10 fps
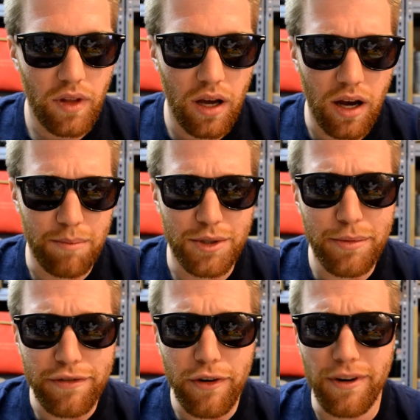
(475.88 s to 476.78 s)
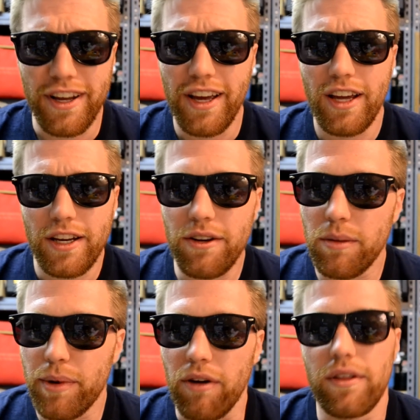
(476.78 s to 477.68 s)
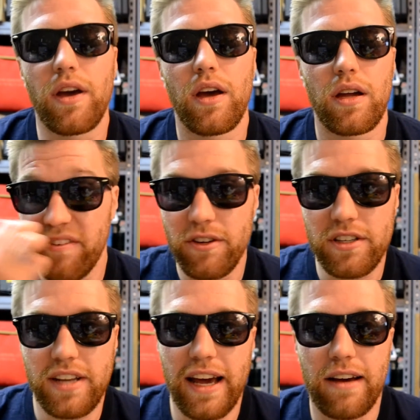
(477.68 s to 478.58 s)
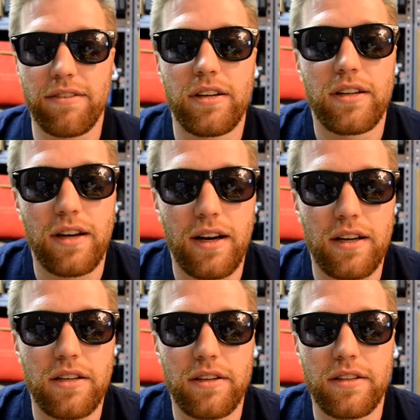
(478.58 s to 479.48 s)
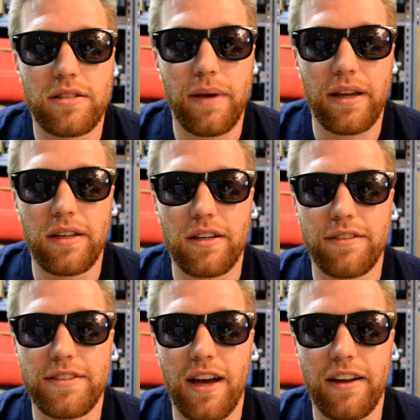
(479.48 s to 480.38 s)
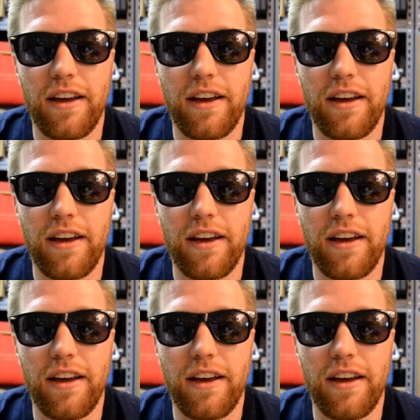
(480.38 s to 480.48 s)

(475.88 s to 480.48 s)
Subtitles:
To move forward, you need both. If you just have the speculative side,